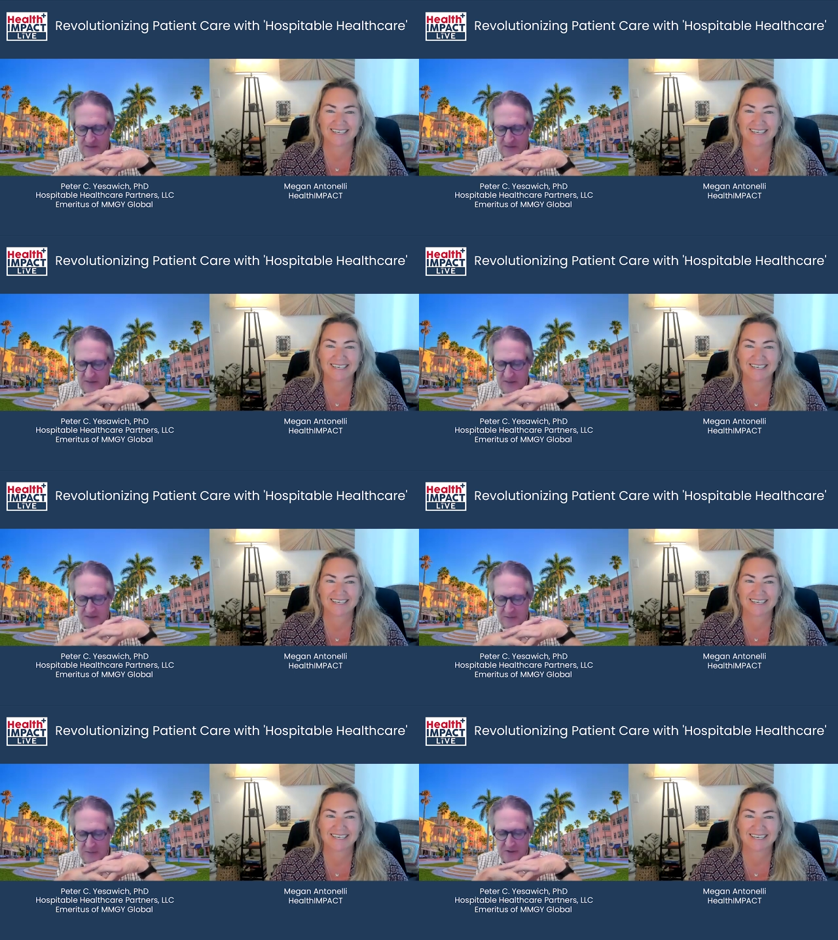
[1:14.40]

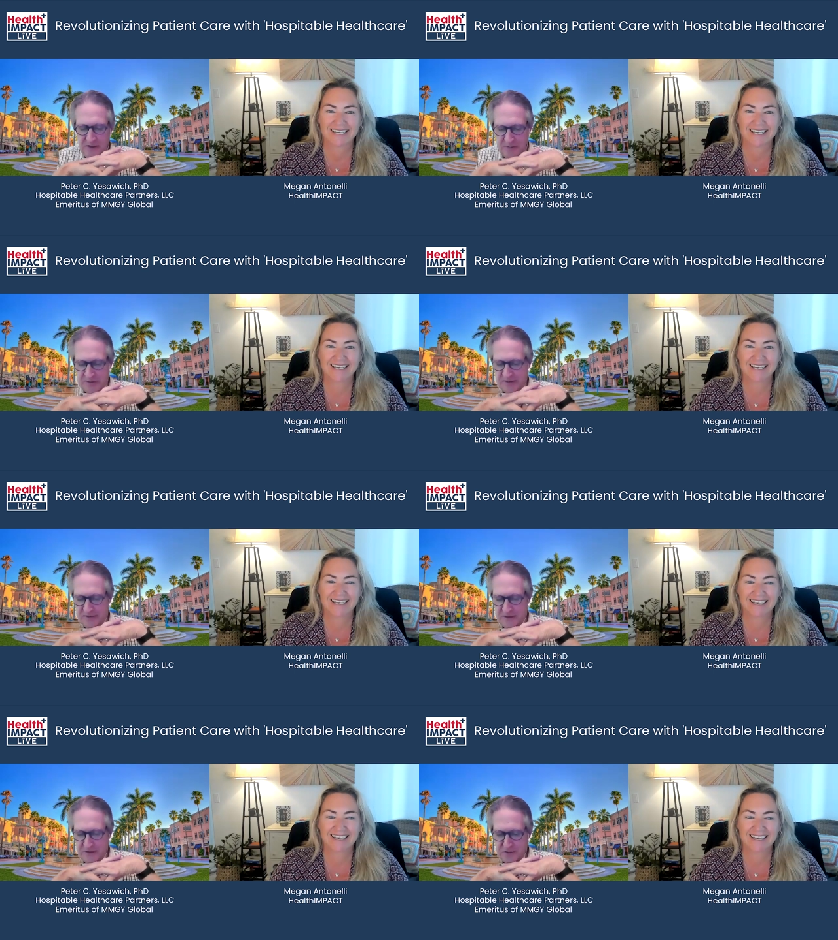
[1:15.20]
Speaker 1: Delighted to be here, Megan.
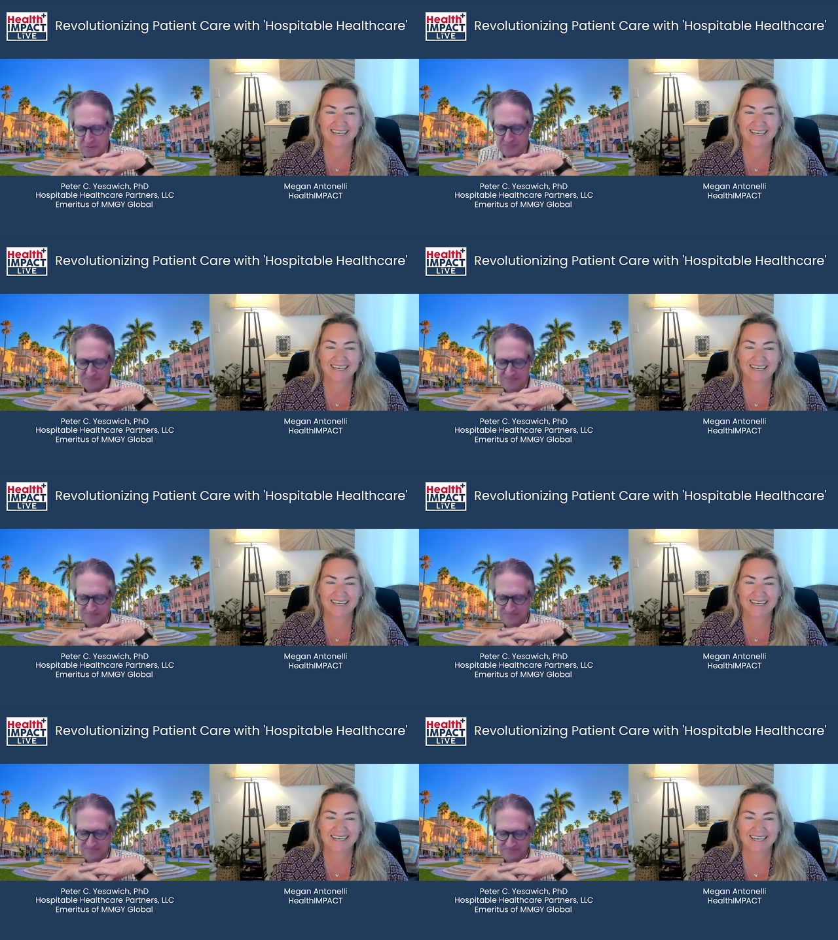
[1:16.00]
Thank you.
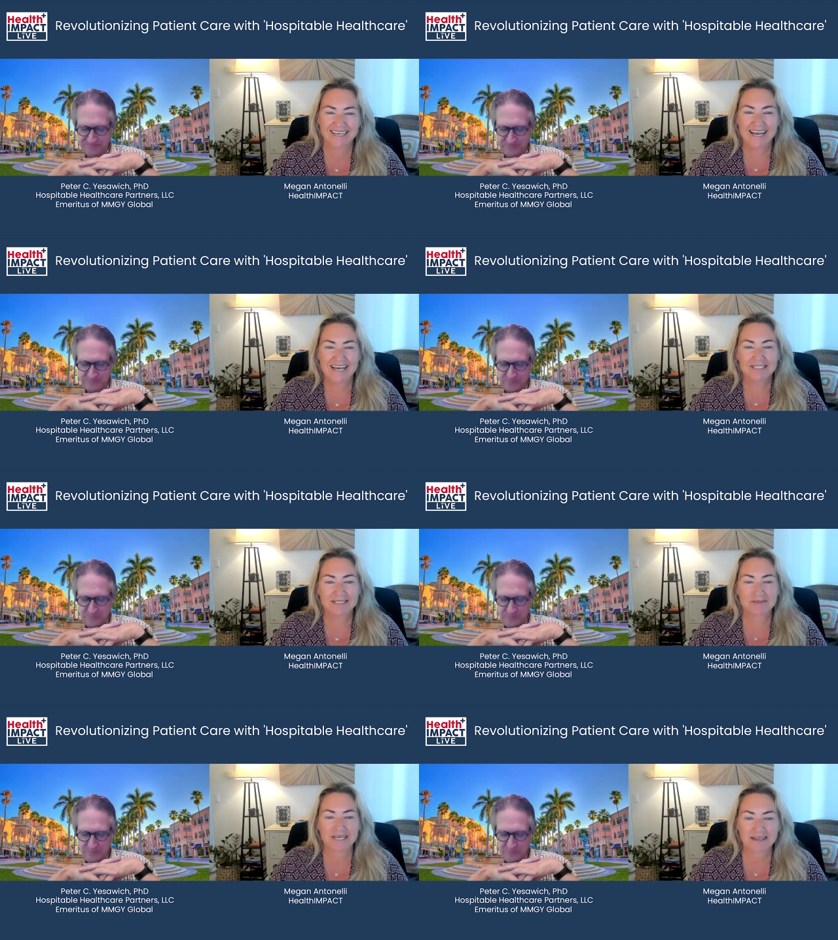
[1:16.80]

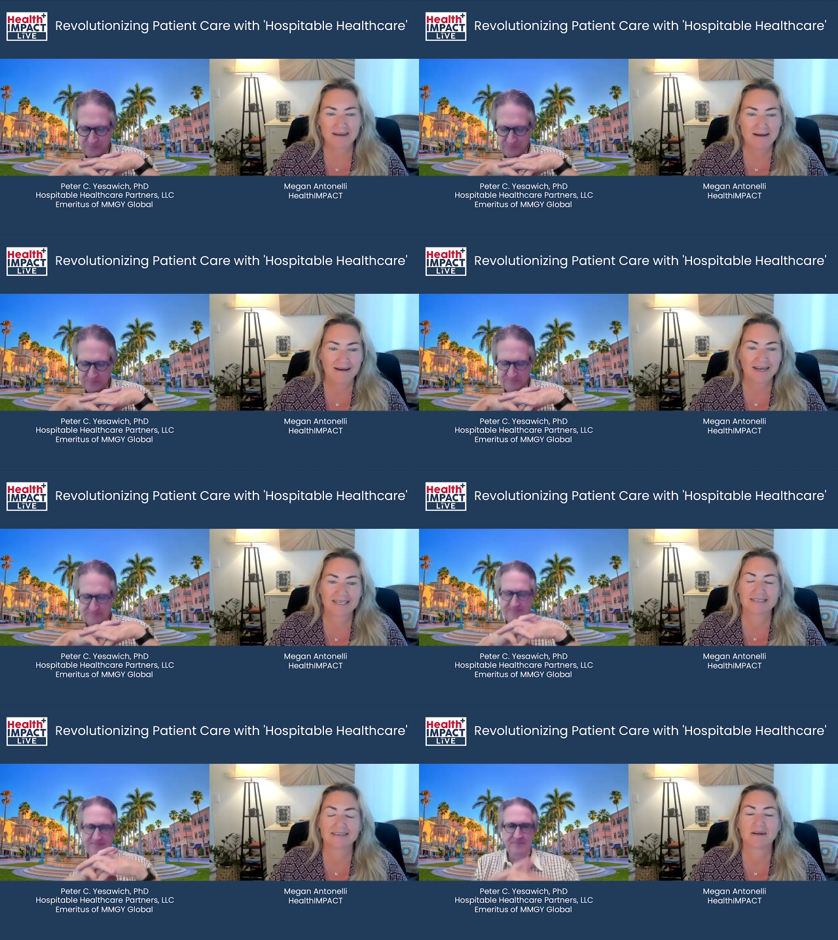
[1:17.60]
Speaker 2: So tell our
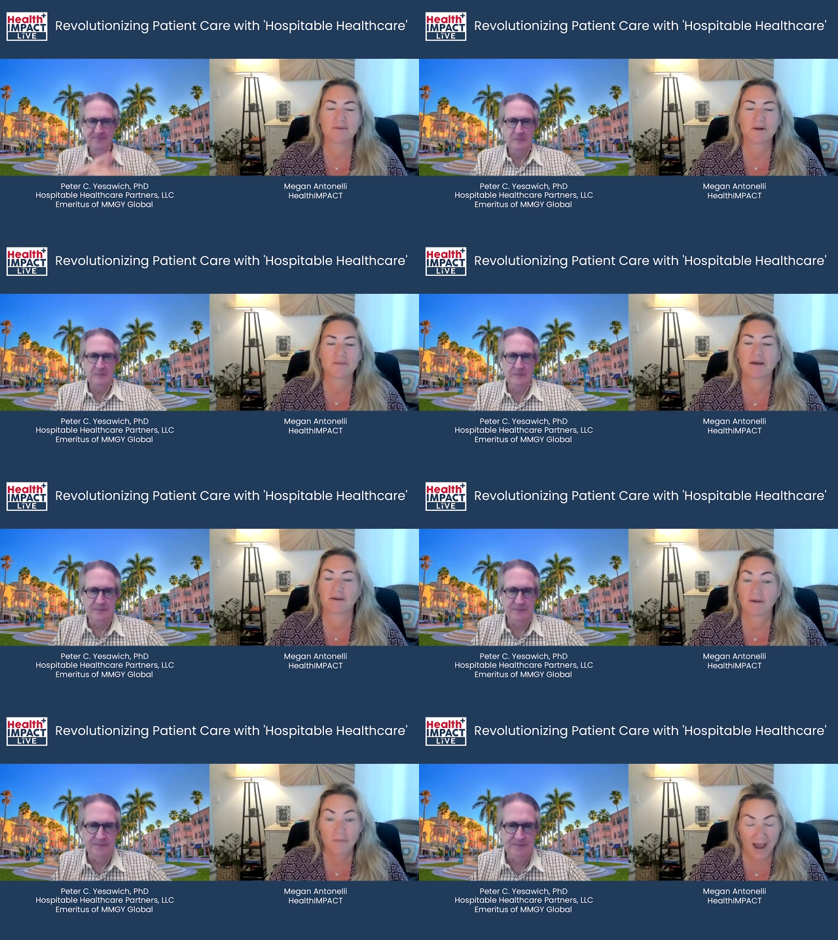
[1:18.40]
audience a little bit
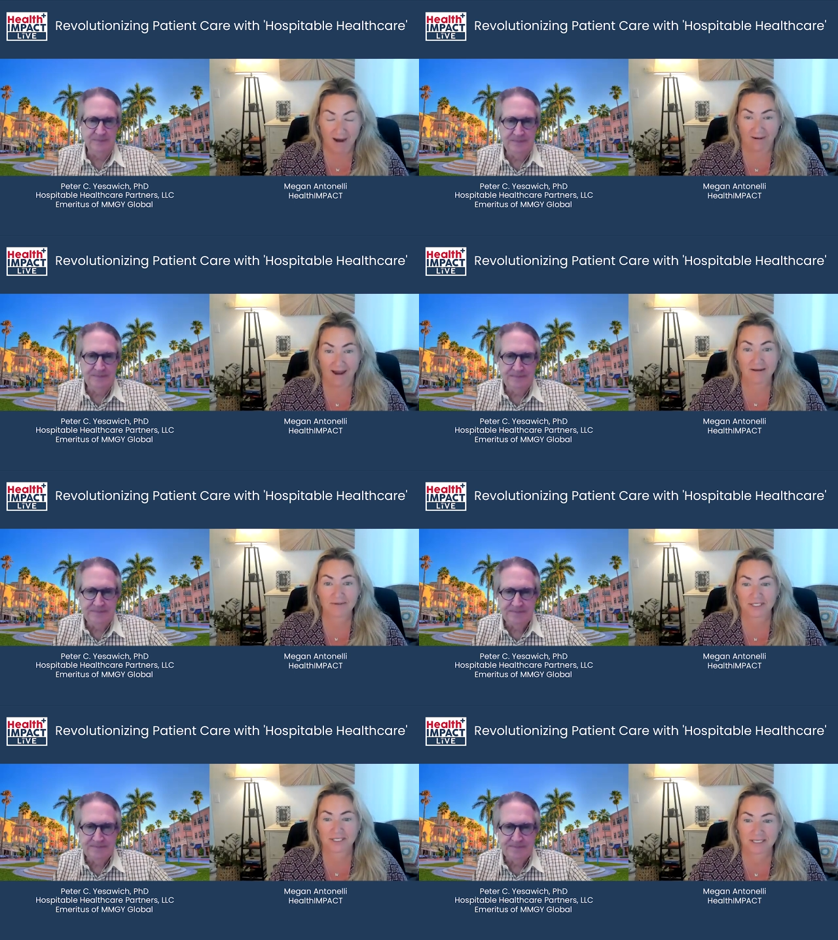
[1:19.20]
about your mm-hmm. background,
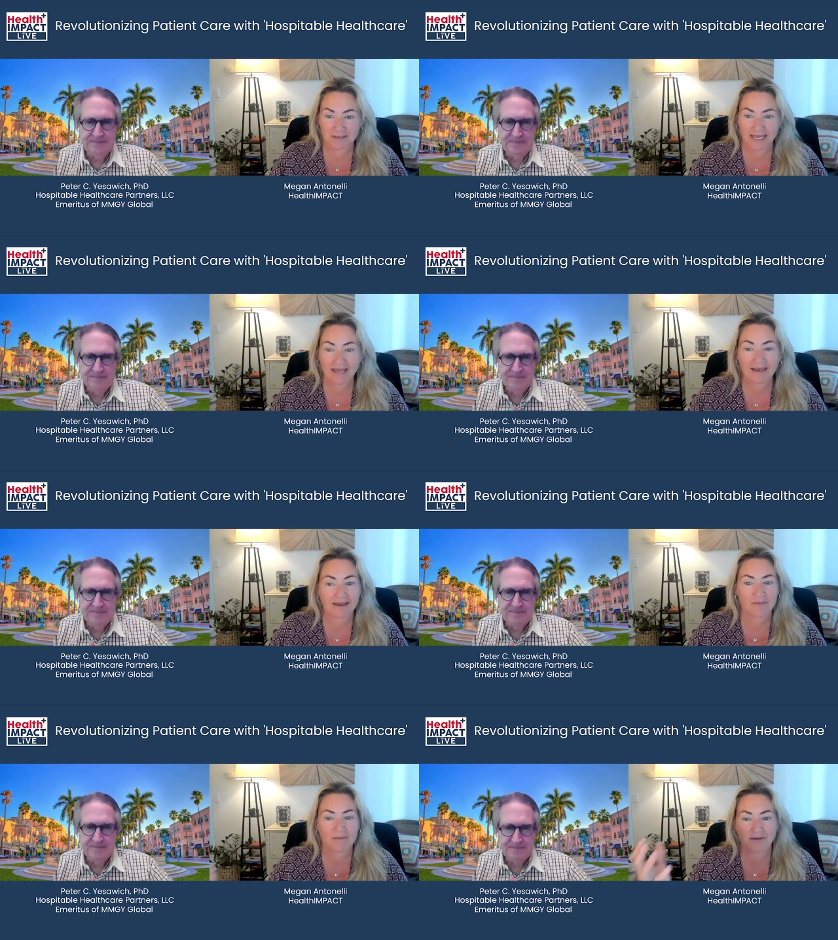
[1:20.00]
which is unique,
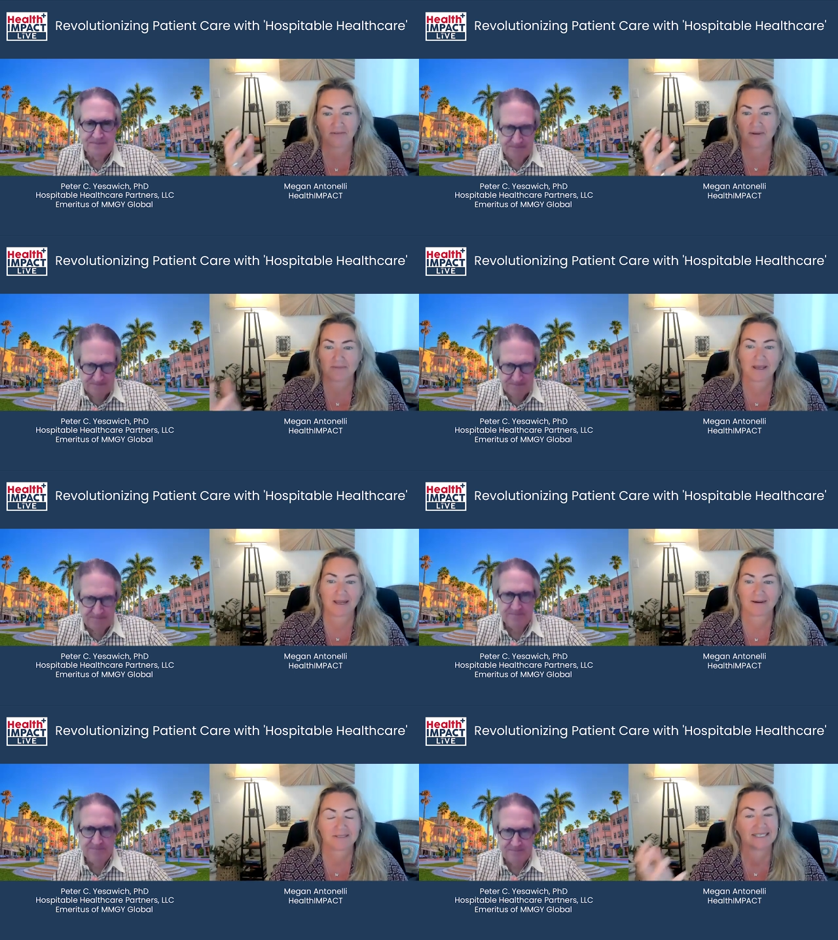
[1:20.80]
coming from you
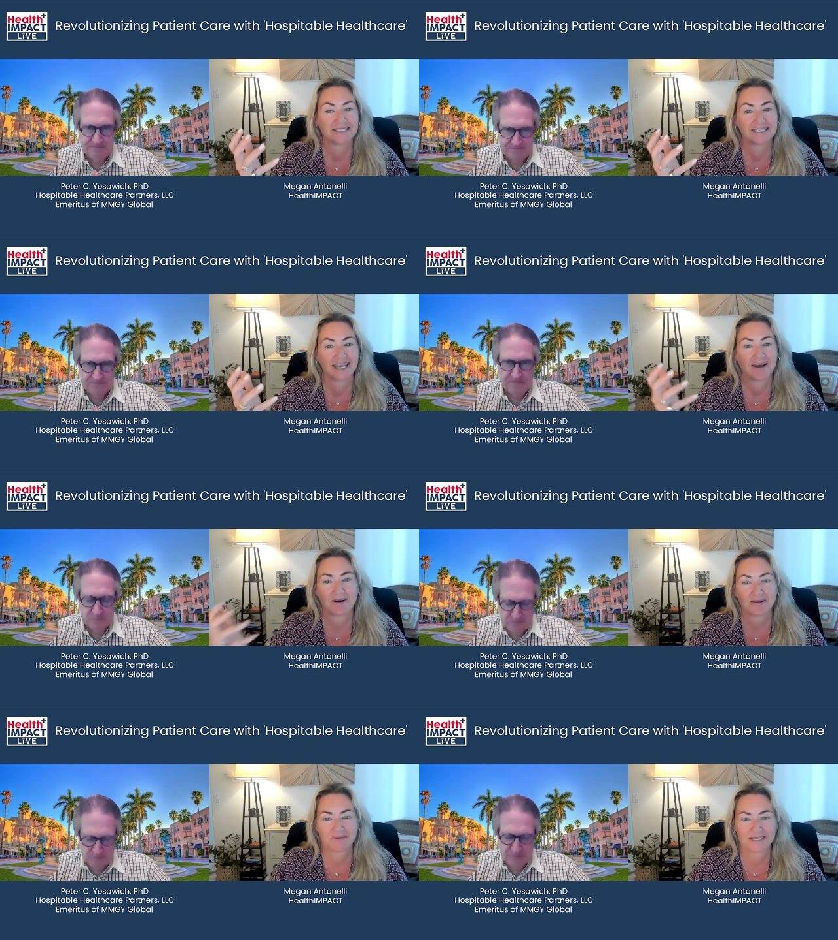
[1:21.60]
know Disney
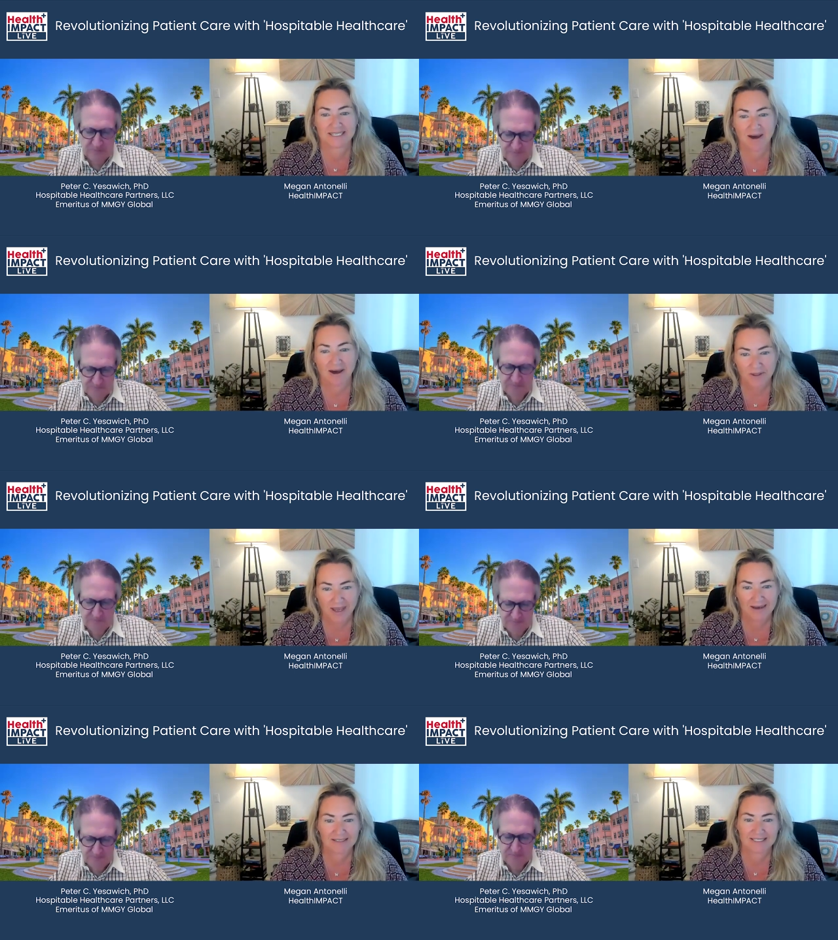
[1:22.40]
all the way to healthcare